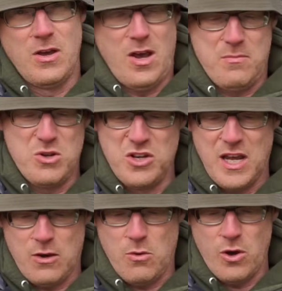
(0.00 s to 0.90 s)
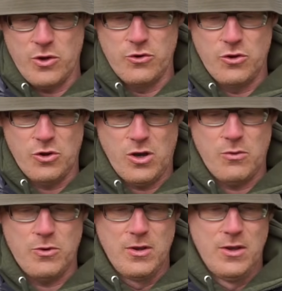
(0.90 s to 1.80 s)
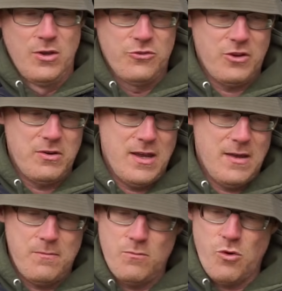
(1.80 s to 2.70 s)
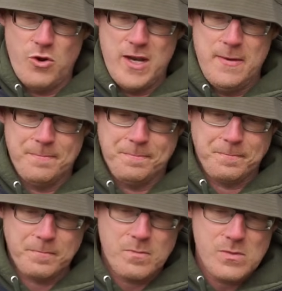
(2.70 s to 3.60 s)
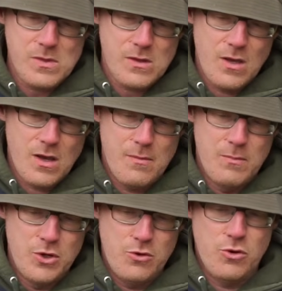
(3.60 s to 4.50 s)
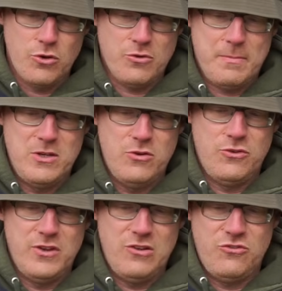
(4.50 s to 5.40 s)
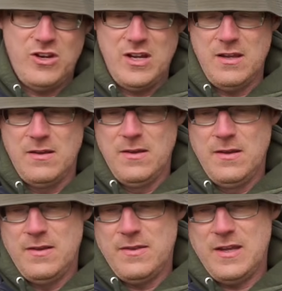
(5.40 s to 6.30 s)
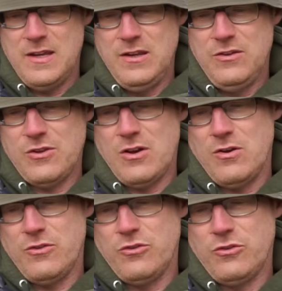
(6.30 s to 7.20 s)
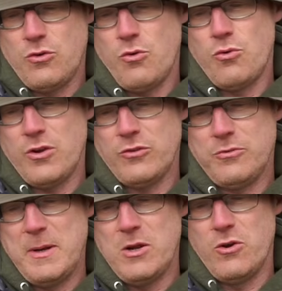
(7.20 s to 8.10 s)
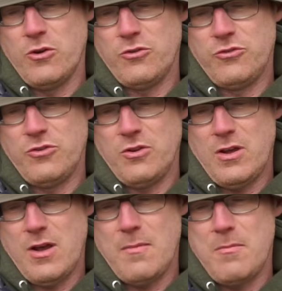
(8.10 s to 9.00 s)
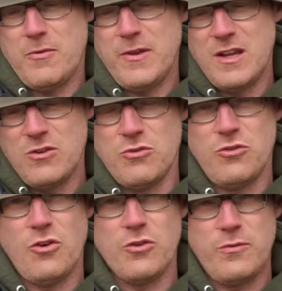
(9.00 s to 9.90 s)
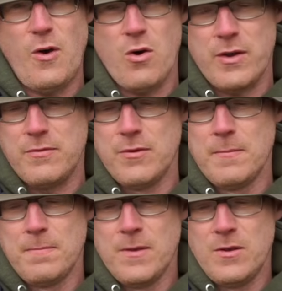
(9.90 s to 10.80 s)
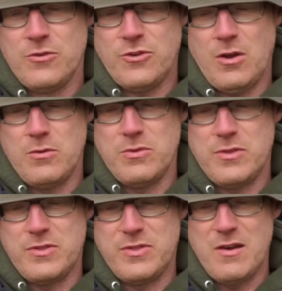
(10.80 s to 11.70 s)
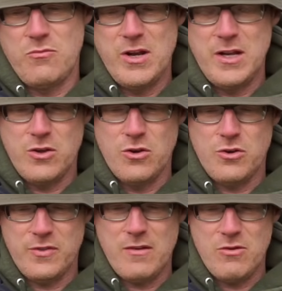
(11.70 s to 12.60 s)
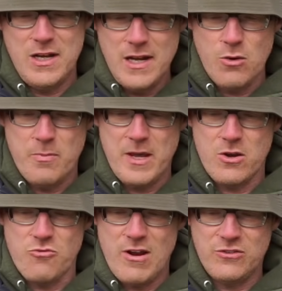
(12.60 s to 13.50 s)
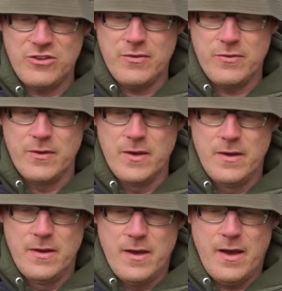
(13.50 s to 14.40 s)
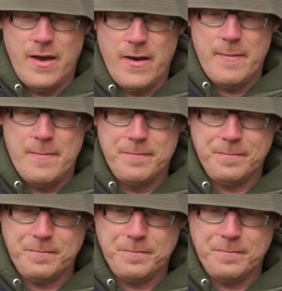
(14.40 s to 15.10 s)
and you get quite a good hook hold. So yeah, Ronnie, new hooks I've been using this year. These are the Corda spinner hooks. I think these are in size 5, so they're really good. They're a little bit aggressive, but